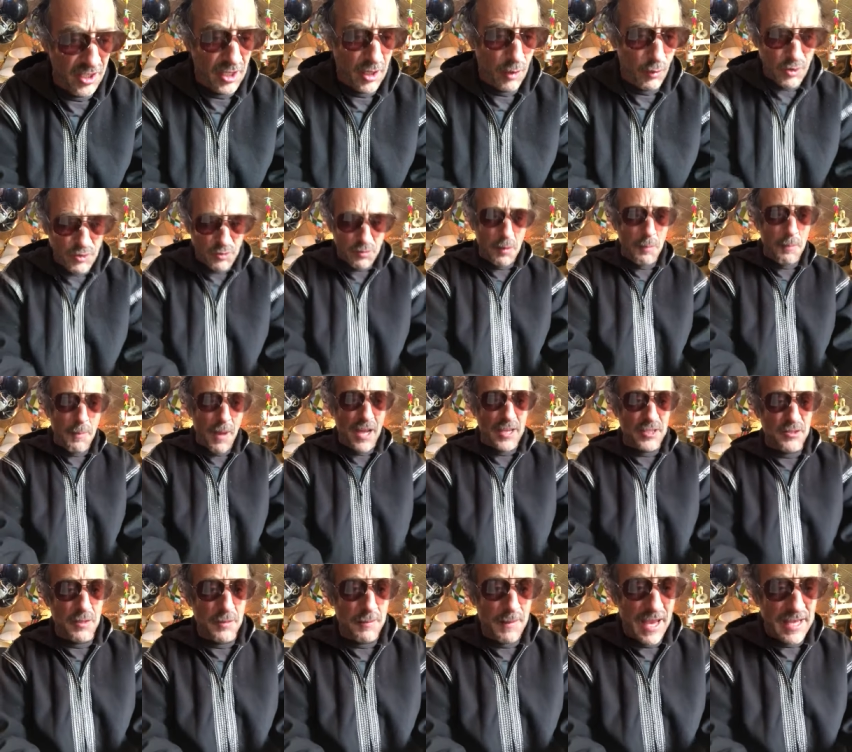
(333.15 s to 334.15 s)
Which reminds
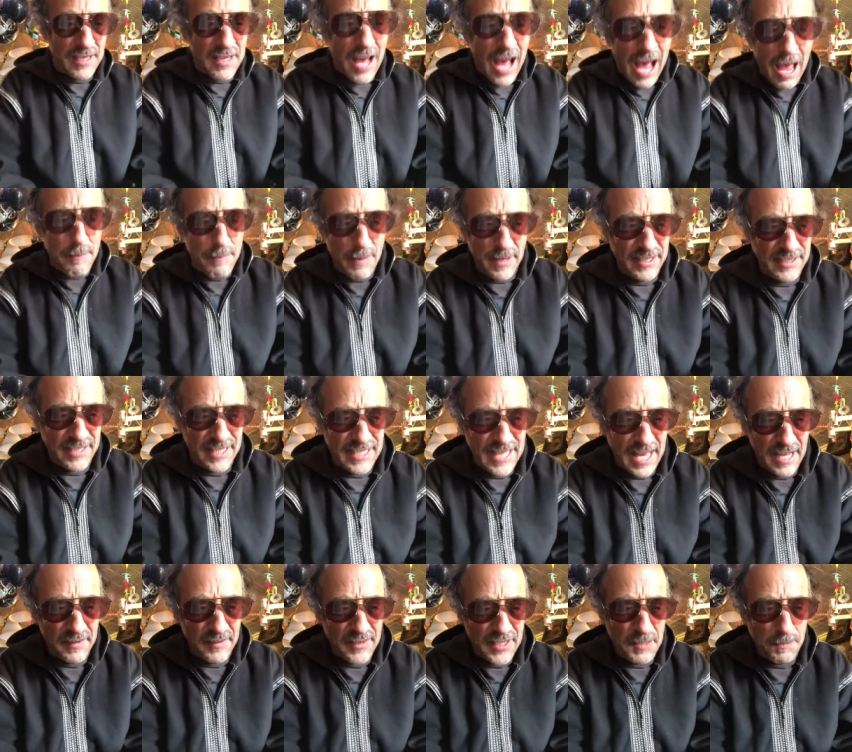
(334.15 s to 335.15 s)
me, man, I better get out
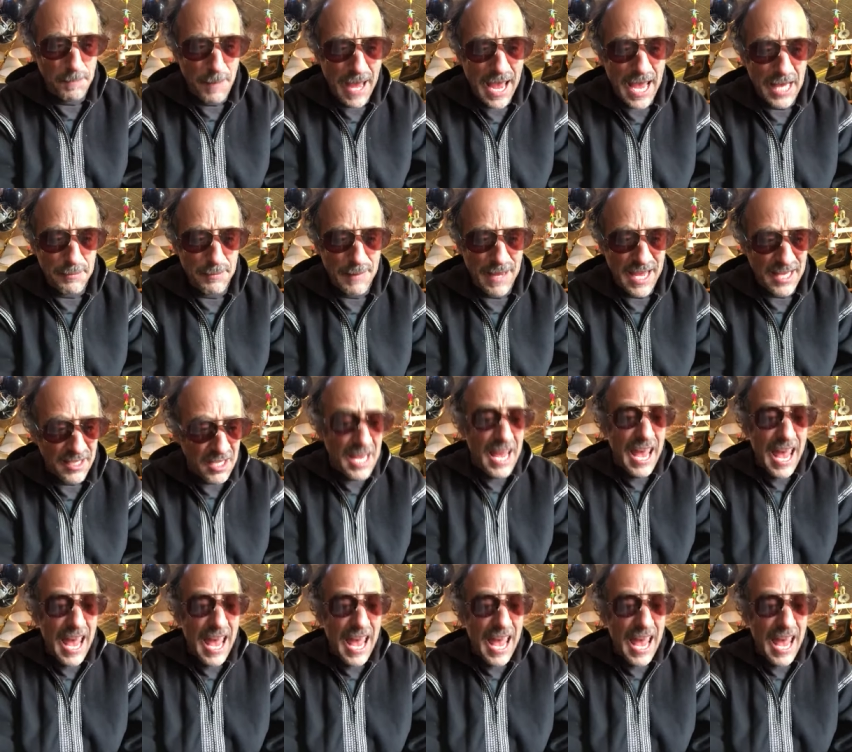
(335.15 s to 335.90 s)
of this pad, man,